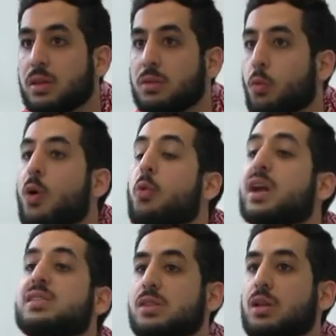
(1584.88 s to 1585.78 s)

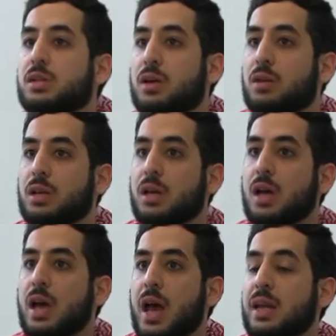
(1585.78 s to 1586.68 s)
what is solidarity?
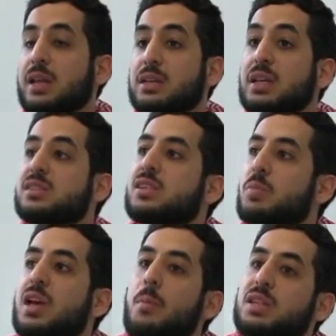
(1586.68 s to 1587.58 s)
And it needs to
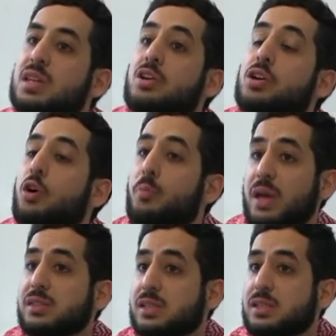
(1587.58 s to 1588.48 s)
be a material
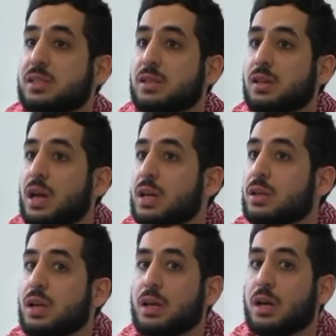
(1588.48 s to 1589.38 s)
basis
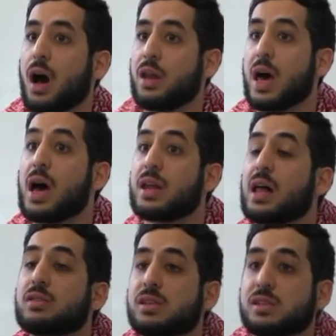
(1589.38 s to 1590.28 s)
and an
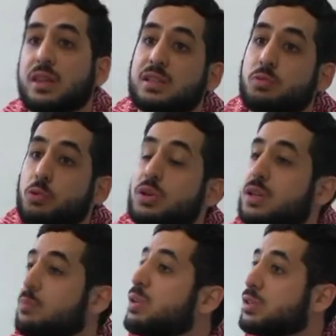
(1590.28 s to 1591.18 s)
analysis that's
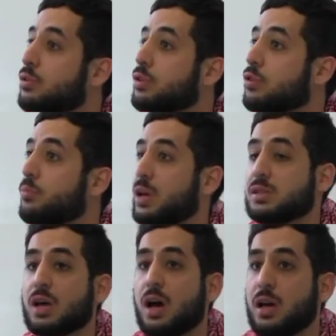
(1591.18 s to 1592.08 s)
rooted in material
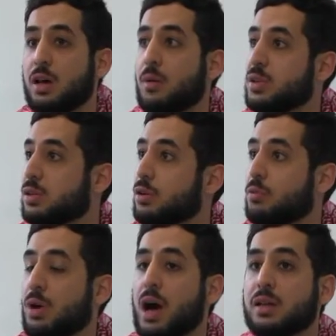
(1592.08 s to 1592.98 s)

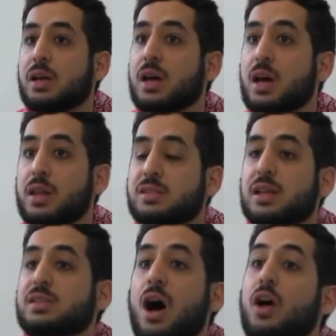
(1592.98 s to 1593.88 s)
reality, in the
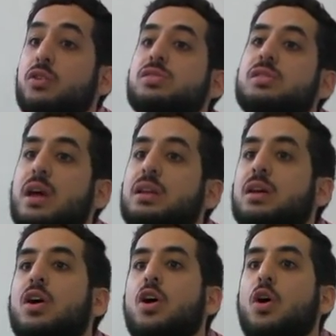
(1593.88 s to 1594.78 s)
sense that understanding